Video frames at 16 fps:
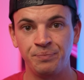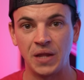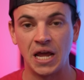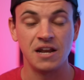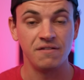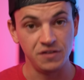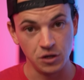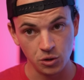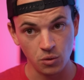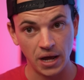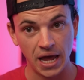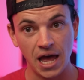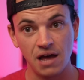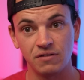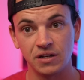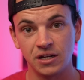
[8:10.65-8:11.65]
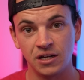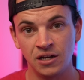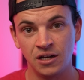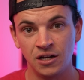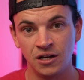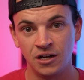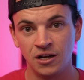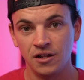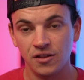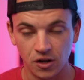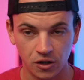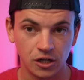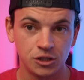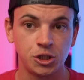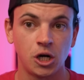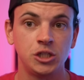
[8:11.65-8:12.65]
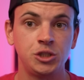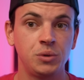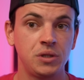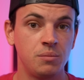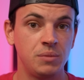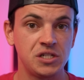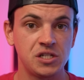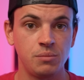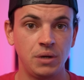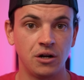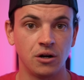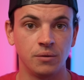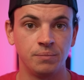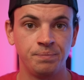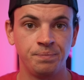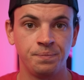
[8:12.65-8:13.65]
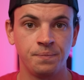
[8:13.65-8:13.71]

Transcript: And if you don't have it, they're going to charge you with a misdemeanor.